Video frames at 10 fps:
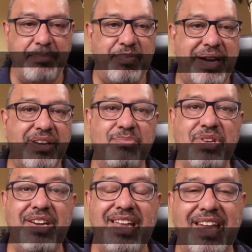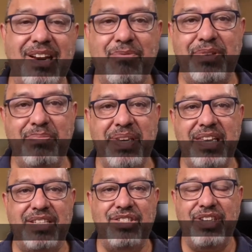Brett. Brett communicated with
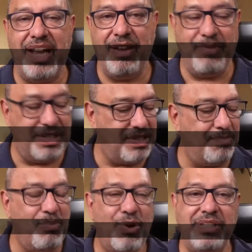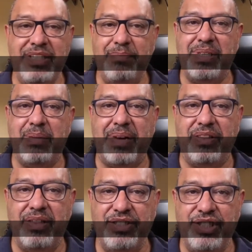me yesterday with some more tips
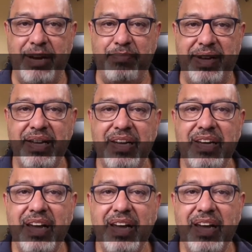about the Chepe,